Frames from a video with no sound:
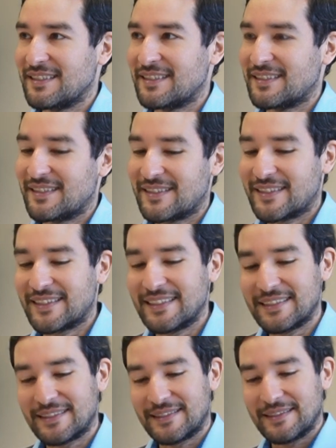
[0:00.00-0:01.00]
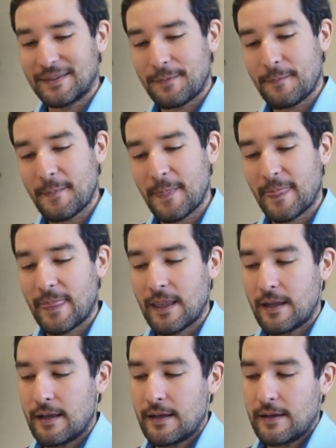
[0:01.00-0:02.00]

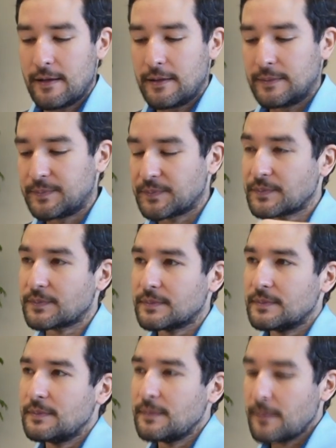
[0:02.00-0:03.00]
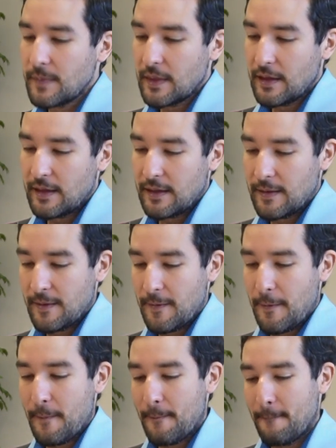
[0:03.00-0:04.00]

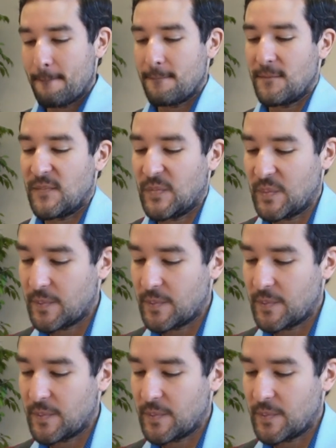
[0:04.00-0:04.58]
Nobody speaks.